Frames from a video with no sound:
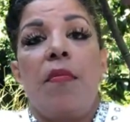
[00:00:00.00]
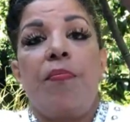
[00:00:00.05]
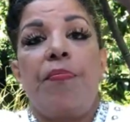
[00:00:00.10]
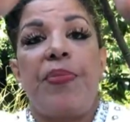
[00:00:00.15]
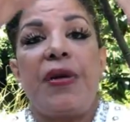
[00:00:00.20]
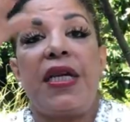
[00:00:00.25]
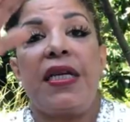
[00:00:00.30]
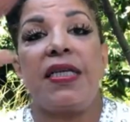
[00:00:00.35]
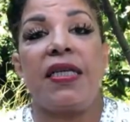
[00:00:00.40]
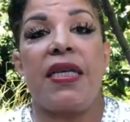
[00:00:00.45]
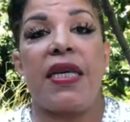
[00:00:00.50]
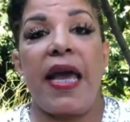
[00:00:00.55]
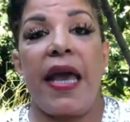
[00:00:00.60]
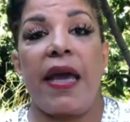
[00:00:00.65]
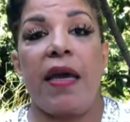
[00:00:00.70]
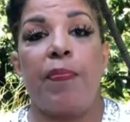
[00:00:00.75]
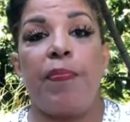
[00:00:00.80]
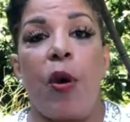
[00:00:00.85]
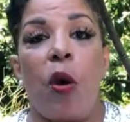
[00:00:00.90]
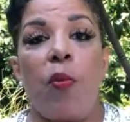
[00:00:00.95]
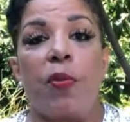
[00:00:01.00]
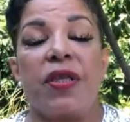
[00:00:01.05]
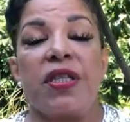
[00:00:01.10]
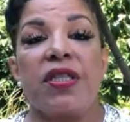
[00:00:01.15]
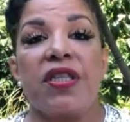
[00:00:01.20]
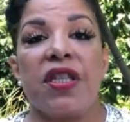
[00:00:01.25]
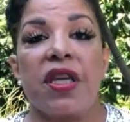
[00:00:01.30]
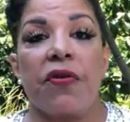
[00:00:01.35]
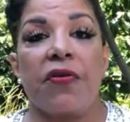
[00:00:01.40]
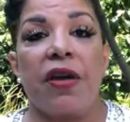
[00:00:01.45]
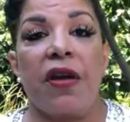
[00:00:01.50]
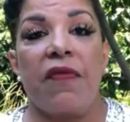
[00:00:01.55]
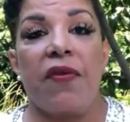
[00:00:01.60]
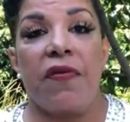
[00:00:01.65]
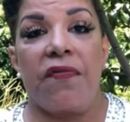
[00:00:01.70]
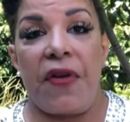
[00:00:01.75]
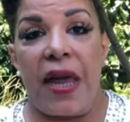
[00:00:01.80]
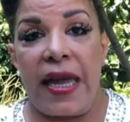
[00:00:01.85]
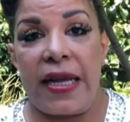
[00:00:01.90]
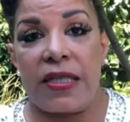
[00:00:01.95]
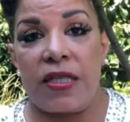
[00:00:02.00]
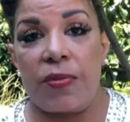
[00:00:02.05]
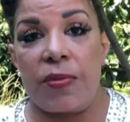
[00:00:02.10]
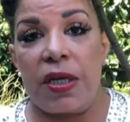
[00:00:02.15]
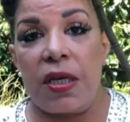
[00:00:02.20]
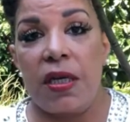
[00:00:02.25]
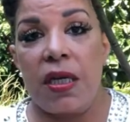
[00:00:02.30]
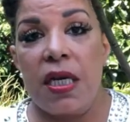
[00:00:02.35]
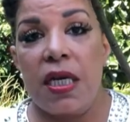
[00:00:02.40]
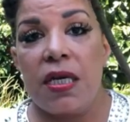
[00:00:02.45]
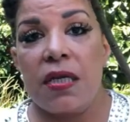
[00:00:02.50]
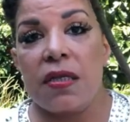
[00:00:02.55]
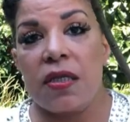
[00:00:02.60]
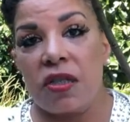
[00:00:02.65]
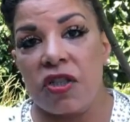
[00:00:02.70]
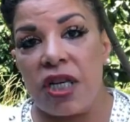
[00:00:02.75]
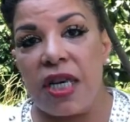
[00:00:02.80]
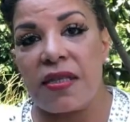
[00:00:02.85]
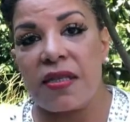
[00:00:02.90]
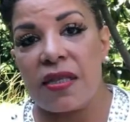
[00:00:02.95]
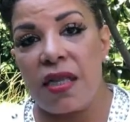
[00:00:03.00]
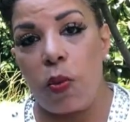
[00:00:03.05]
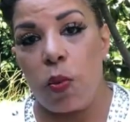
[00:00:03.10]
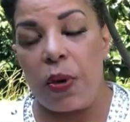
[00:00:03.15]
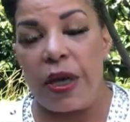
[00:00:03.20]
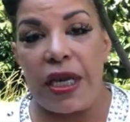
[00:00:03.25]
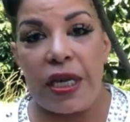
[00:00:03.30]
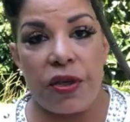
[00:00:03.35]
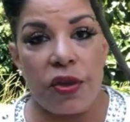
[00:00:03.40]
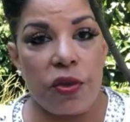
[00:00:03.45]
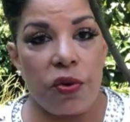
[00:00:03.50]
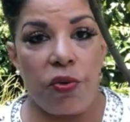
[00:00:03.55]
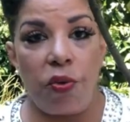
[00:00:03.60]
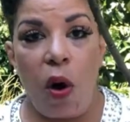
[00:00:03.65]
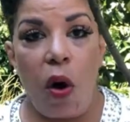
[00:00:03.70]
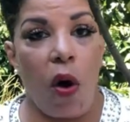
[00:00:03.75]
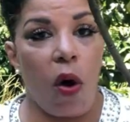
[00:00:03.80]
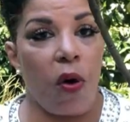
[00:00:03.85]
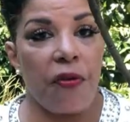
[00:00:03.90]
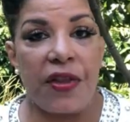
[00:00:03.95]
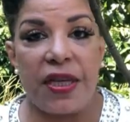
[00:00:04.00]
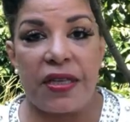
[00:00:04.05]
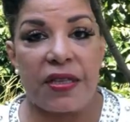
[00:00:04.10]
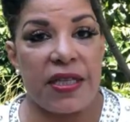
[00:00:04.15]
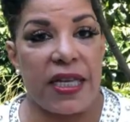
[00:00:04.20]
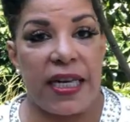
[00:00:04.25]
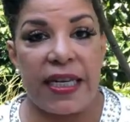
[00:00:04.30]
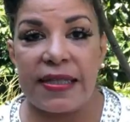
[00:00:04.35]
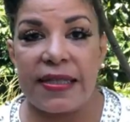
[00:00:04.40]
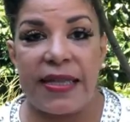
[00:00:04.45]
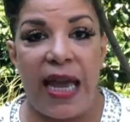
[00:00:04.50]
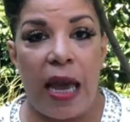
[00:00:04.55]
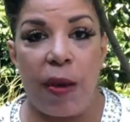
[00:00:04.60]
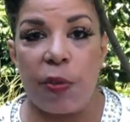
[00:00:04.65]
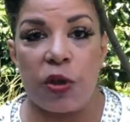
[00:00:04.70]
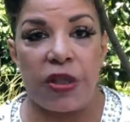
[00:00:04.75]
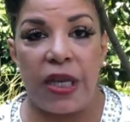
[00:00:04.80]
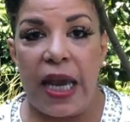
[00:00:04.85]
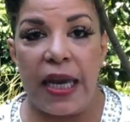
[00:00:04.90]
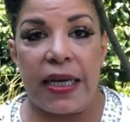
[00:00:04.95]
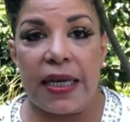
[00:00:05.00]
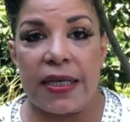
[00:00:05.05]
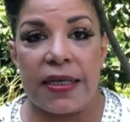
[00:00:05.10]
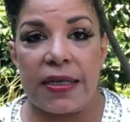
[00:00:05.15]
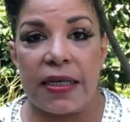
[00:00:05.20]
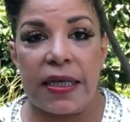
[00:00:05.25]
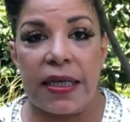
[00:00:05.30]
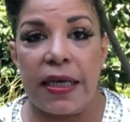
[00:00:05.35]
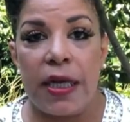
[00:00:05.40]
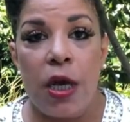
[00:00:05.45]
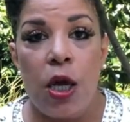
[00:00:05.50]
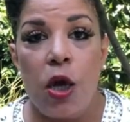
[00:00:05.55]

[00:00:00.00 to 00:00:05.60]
BTA, Bowman's theory of advancement, suggests that we can do all these things simultaneously.